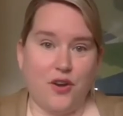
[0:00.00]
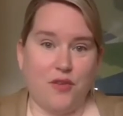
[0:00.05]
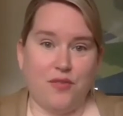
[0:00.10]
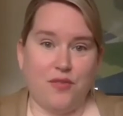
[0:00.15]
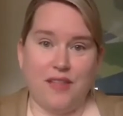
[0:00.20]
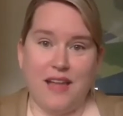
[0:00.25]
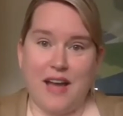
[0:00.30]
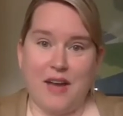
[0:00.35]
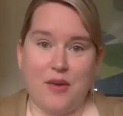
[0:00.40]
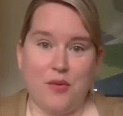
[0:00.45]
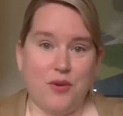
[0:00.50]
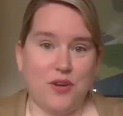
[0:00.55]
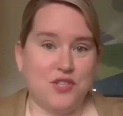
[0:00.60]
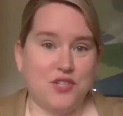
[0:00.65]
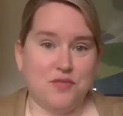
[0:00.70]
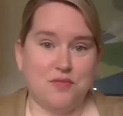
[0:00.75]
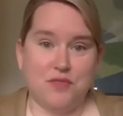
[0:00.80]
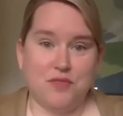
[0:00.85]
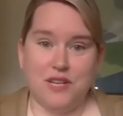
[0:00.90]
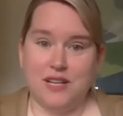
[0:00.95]
language
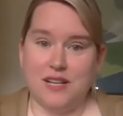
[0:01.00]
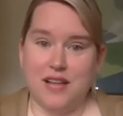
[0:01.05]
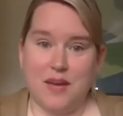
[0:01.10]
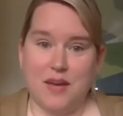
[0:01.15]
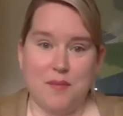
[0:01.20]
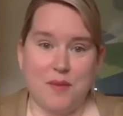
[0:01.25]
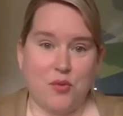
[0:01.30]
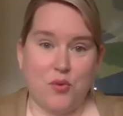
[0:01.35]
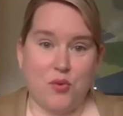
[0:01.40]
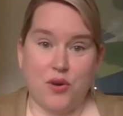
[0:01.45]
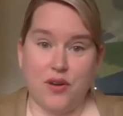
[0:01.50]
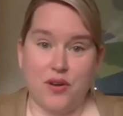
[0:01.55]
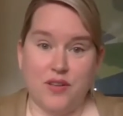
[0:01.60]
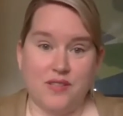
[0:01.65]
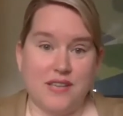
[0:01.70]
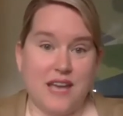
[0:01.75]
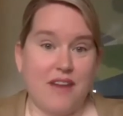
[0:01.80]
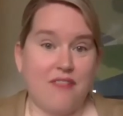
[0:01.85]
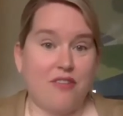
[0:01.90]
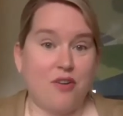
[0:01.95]
and reclaiming
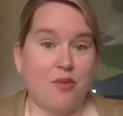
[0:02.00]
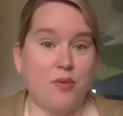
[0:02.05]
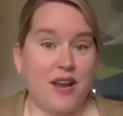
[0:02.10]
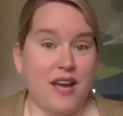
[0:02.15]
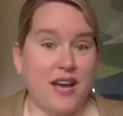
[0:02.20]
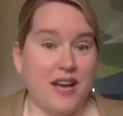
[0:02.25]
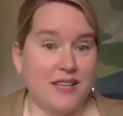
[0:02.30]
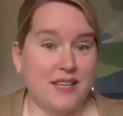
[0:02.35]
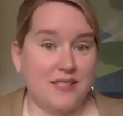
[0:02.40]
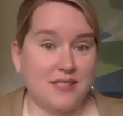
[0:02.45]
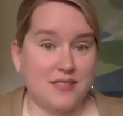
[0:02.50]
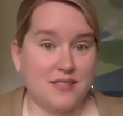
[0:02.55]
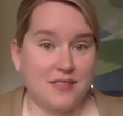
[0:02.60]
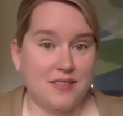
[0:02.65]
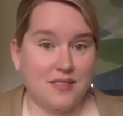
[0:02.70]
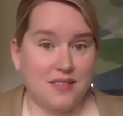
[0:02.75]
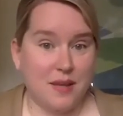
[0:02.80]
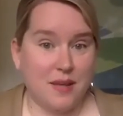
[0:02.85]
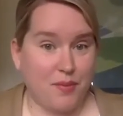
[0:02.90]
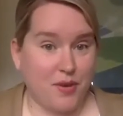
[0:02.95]
words. Everyone has
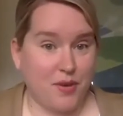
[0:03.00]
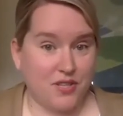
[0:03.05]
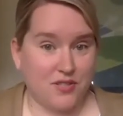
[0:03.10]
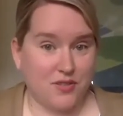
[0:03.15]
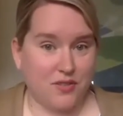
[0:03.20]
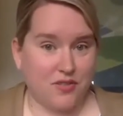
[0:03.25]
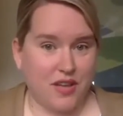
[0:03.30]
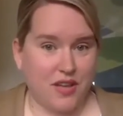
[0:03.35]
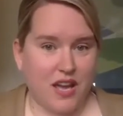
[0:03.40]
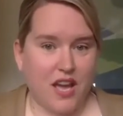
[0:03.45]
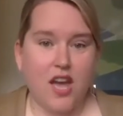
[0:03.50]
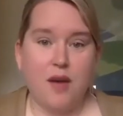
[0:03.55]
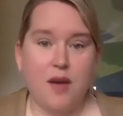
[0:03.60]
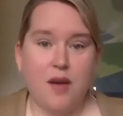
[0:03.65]
their personal thing.